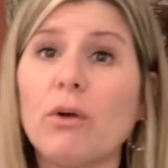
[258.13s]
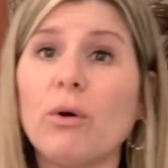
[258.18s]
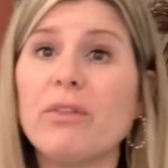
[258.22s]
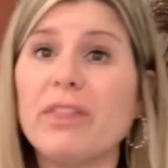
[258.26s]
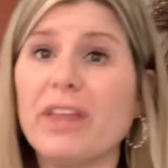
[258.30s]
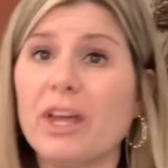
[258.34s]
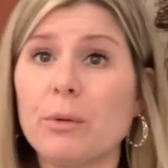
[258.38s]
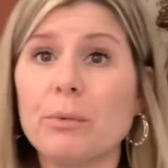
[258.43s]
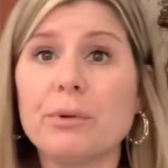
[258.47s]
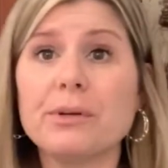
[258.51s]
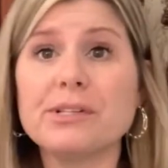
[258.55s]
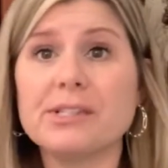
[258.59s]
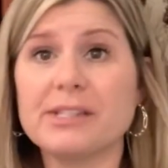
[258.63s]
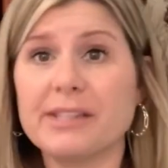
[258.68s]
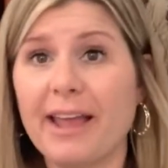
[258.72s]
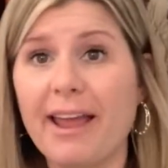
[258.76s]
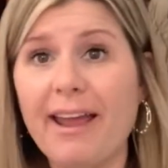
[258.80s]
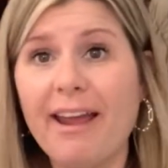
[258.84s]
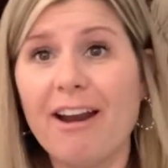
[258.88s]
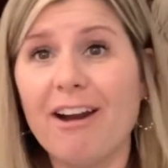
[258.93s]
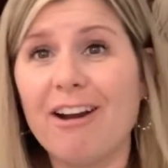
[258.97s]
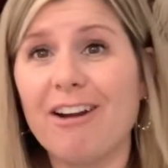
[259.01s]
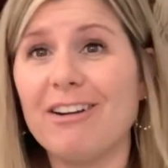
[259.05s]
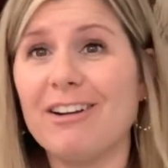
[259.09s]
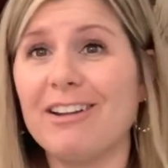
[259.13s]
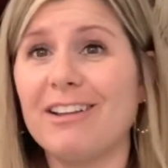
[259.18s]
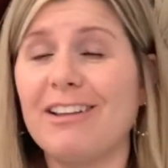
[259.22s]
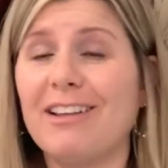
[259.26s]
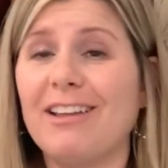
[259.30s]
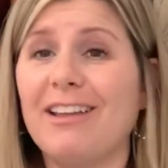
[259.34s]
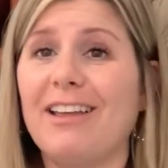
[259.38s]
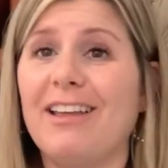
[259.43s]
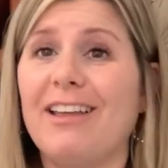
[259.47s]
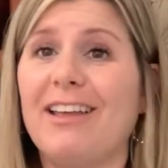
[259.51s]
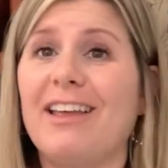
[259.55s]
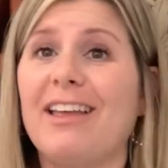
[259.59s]
they were scared,
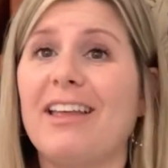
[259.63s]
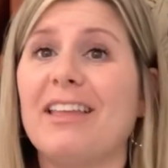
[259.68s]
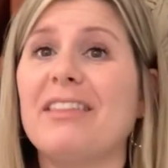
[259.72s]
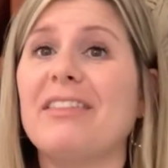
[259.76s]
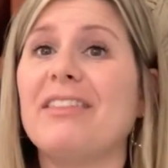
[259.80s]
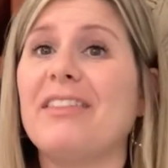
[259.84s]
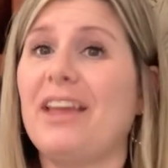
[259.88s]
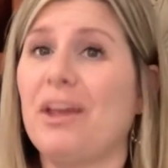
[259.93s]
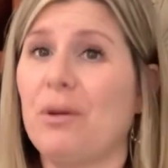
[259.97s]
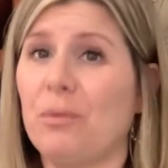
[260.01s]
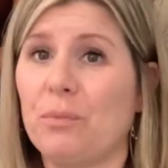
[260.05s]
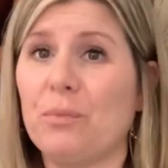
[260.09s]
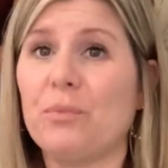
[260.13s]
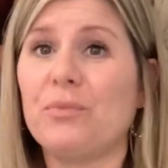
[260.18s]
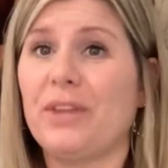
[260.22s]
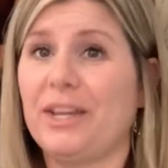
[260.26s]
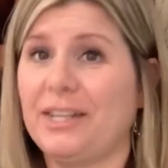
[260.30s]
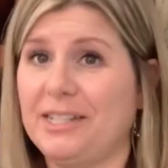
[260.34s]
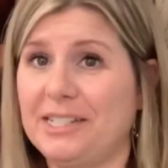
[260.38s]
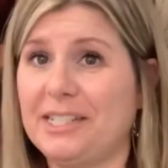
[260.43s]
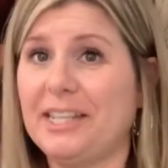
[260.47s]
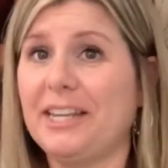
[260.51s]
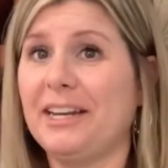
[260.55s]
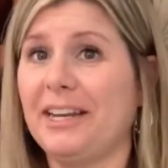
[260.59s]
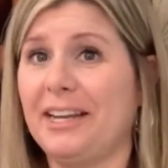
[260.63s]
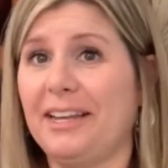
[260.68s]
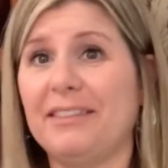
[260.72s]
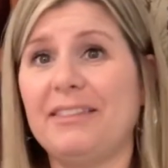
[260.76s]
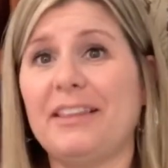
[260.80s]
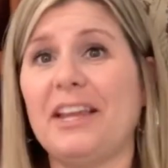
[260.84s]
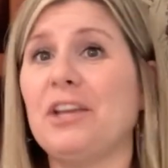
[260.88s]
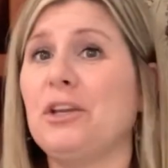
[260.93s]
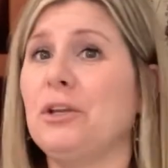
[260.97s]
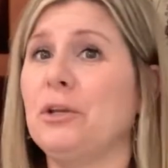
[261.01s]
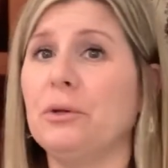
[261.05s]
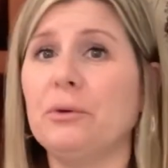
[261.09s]
they did it. They
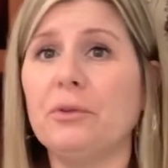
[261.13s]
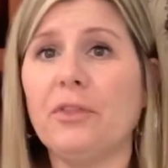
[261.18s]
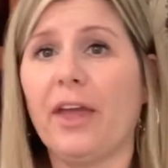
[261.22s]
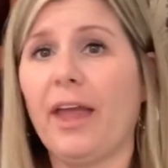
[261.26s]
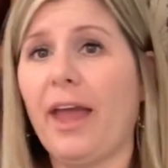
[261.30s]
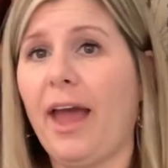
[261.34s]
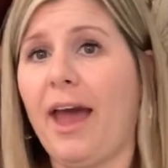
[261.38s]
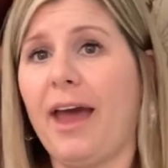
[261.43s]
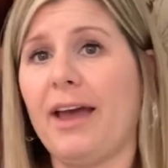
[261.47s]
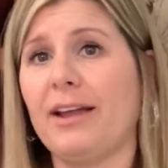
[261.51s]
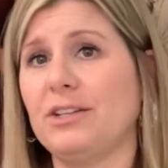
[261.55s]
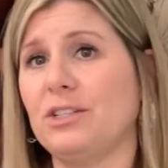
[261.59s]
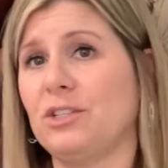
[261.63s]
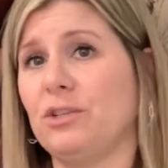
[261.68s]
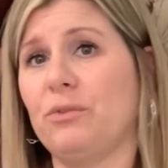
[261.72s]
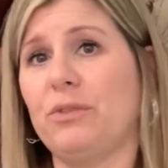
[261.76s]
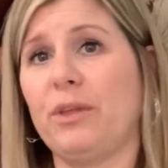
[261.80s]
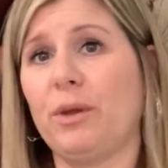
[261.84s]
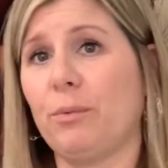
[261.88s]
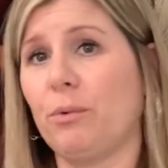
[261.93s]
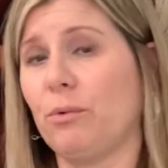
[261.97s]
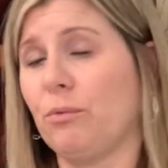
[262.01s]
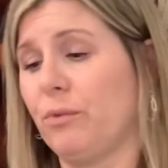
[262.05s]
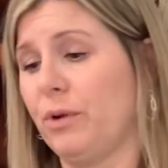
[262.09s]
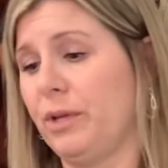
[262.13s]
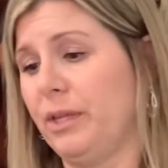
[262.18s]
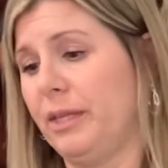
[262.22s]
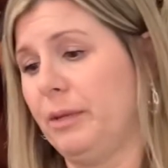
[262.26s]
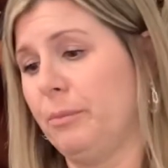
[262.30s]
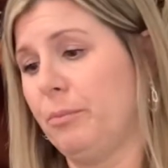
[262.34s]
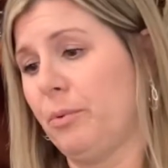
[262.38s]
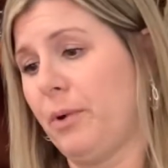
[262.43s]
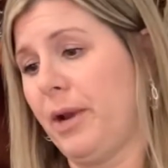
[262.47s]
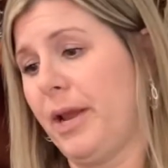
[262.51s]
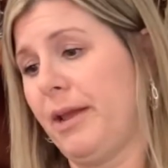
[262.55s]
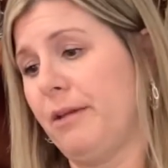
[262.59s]
knew they had to. They were really
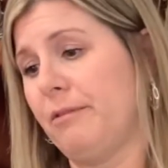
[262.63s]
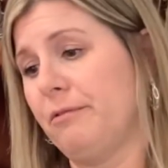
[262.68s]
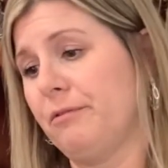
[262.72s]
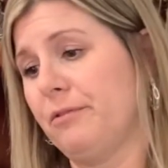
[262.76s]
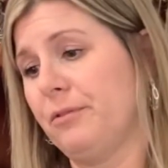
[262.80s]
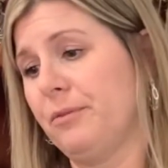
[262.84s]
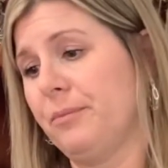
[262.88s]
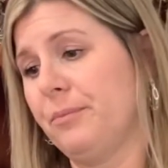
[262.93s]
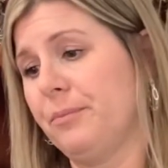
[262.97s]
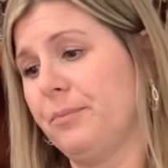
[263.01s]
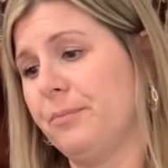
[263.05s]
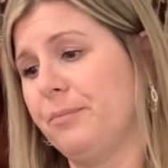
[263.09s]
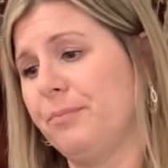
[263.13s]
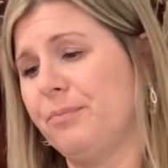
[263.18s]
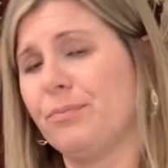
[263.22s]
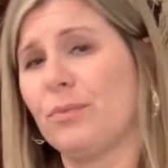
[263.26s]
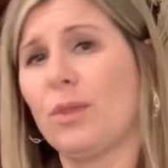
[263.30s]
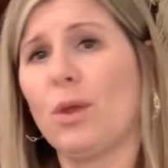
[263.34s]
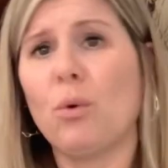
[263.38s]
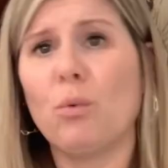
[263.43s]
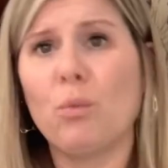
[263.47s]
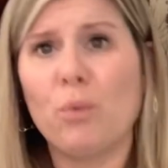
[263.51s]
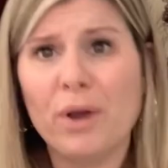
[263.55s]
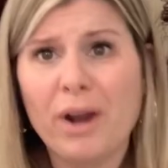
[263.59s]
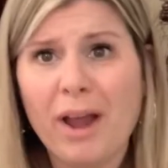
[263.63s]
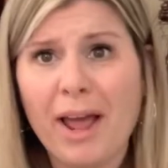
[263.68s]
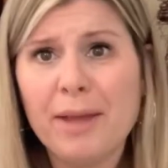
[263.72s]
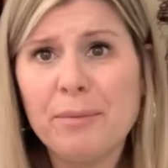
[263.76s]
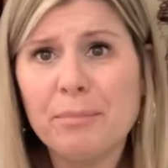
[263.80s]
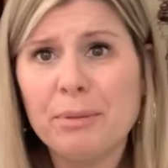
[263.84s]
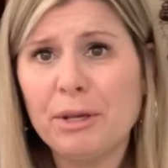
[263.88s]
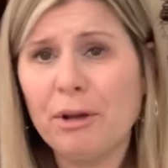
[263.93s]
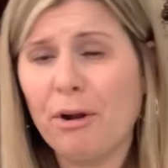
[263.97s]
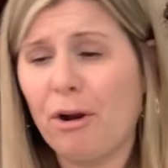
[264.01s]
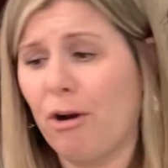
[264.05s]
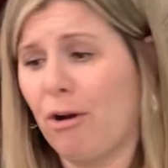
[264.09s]
brave. Would I
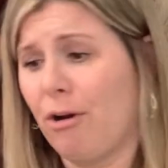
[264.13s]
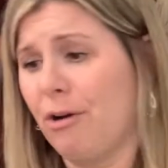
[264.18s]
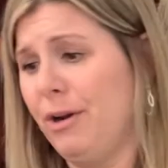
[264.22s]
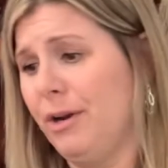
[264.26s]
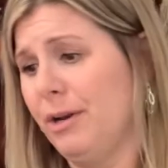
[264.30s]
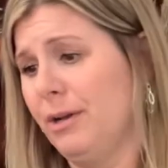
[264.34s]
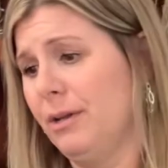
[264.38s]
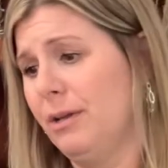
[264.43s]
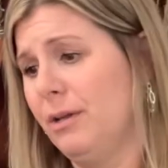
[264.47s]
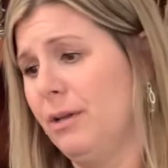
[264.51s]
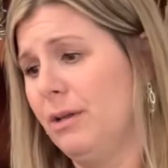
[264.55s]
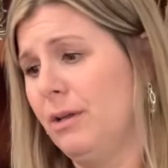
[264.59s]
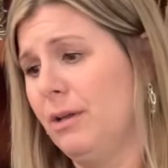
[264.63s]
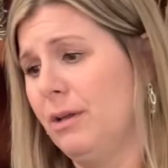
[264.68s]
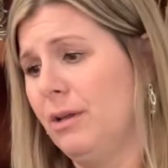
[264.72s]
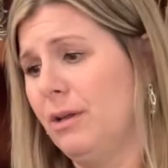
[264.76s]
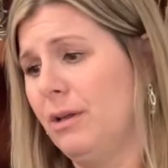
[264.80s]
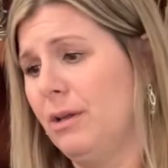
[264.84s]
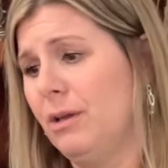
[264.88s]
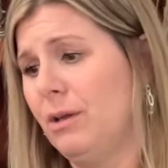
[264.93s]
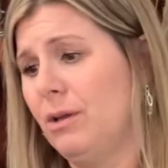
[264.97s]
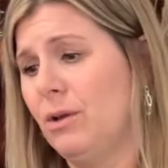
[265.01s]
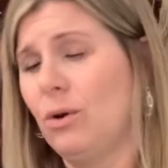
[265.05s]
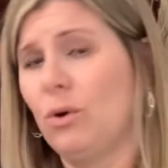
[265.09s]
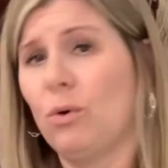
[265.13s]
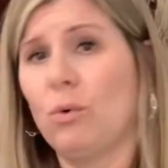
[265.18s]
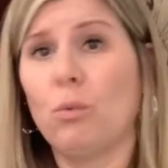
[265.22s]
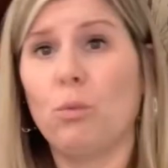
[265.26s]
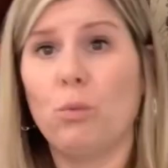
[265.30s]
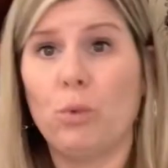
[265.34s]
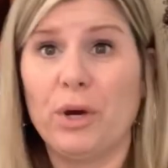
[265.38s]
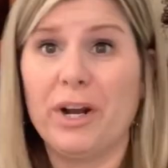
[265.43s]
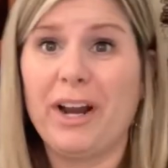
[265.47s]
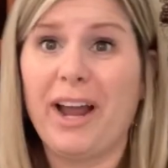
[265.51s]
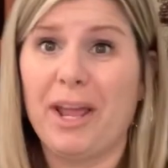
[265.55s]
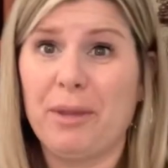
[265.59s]
be heard?
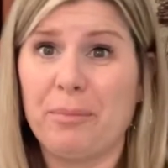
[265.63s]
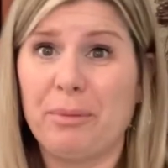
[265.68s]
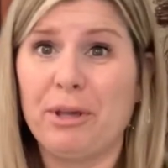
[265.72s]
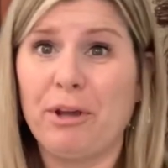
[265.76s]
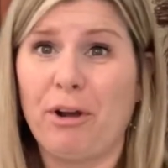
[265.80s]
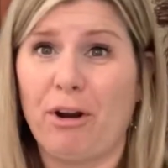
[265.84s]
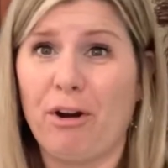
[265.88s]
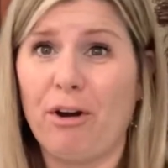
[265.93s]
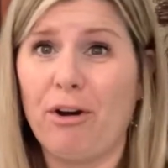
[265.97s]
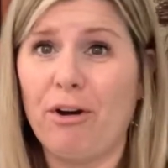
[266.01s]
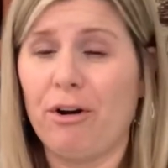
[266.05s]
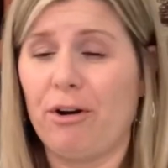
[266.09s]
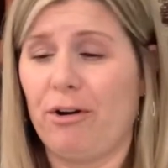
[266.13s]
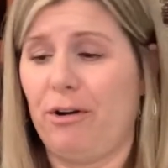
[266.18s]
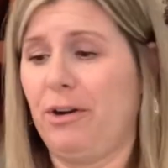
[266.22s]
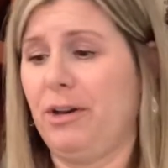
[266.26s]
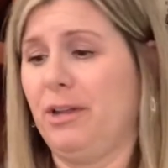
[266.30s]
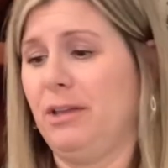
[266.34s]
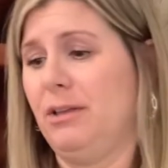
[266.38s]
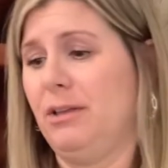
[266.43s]
Would I be heard?